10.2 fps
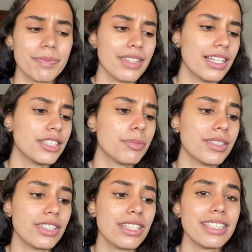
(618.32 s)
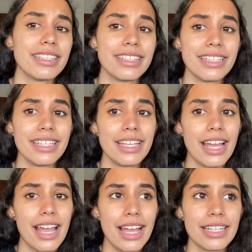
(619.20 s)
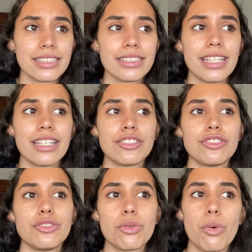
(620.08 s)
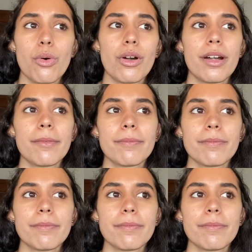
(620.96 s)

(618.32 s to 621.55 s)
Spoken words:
especially the ex that your